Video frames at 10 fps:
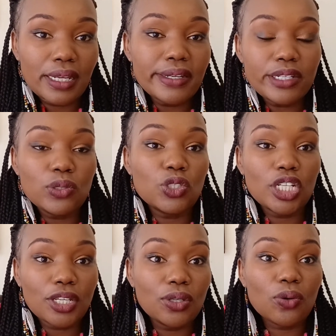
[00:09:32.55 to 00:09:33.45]
They need to
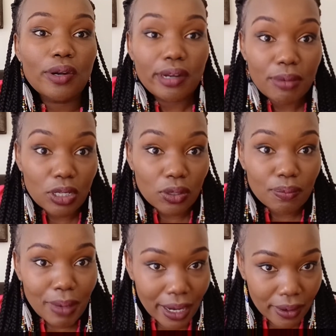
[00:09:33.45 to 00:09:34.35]
check your
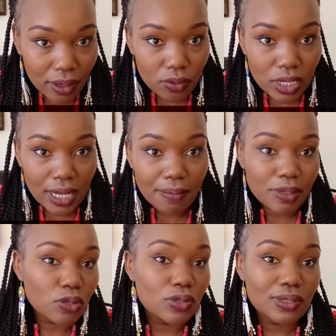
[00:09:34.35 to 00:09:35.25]
criminal background, yeah,
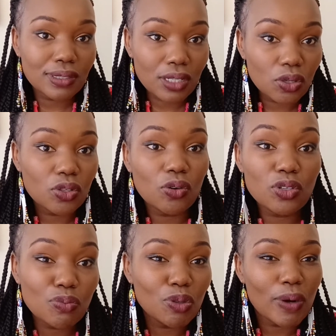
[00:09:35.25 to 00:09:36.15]
because you're
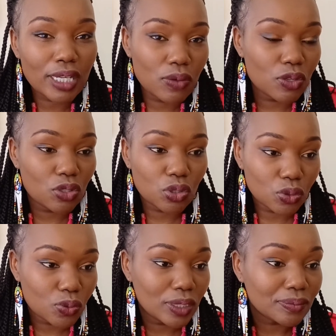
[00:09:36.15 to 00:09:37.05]
going to be working with
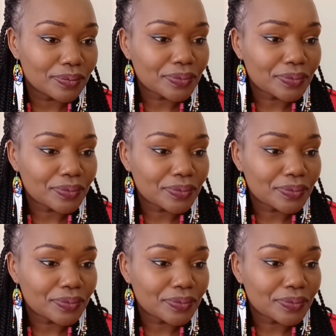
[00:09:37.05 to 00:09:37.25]
children.